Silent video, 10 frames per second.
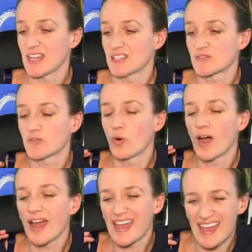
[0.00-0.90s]
is
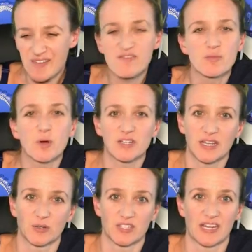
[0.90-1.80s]
for
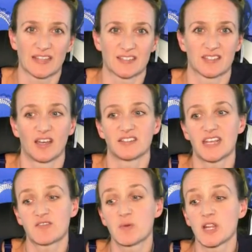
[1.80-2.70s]
everybody else in our
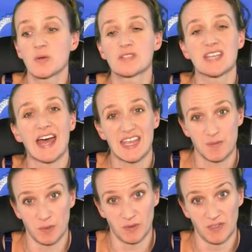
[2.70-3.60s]
society, everybody who is
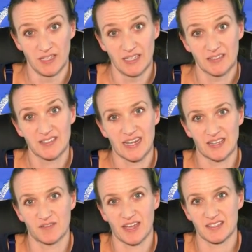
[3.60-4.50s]
able to
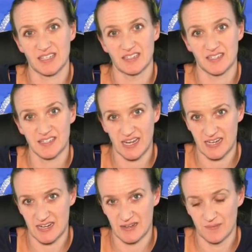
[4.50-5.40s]
take the vaccine, to
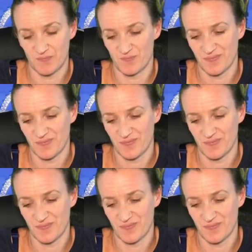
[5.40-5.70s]
take it.